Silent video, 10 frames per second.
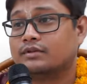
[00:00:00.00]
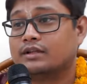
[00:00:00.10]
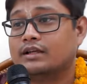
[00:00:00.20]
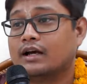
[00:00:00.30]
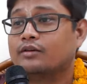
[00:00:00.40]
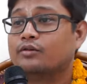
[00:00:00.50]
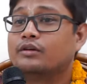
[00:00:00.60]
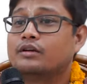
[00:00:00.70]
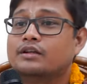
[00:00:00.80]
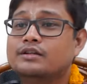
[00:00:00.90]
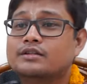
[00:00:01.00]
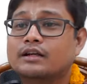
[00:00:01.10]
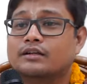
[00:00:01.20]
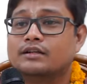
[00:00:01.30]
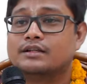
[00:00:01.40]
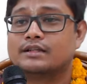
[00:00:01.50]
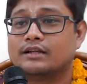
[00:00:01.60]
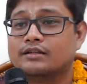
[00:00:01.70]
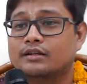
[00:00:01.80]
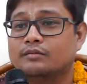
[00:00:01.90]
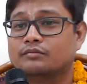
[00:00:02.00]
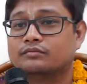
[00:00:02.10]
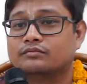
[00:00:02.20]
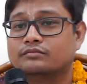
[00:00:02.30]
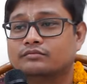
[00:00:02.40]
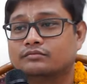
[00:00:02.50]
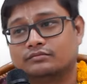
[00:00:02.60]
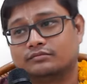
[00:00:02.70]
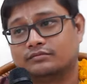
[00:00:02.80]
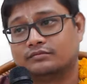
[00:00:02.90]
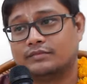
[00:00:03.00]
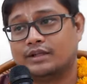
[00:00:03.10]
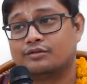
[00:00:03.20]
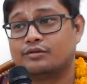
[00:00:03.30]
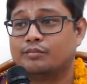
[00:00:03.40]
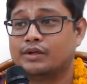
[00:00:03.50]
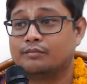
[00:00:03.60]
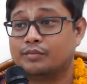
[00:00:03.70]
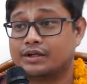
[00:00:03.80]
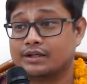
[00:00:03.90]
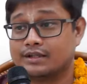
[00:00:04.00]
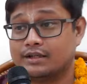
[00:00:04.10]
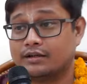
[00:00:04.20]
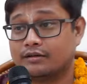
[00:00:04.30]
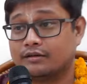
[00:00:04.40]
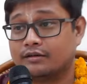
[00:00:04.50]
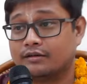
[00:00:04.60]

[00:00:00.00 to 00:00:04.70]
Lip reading: he unknowingly chanted his Sanskrit. He was the biggest sinner.